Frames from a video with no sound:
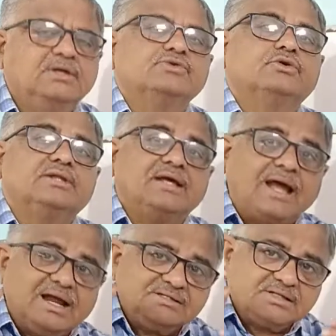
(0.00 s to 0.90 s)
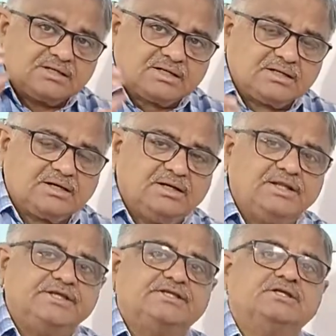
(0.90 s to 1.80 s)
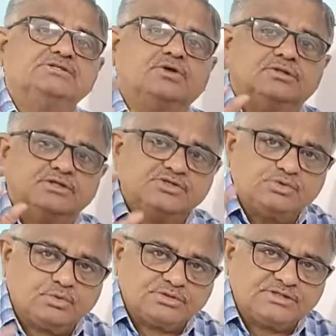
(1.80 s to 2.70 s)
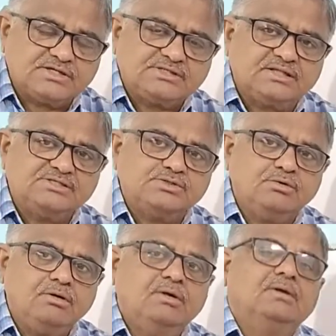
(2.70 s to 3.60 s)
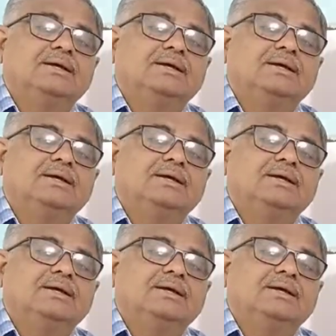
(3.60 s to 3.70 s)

So there are certain conditions on the sources also.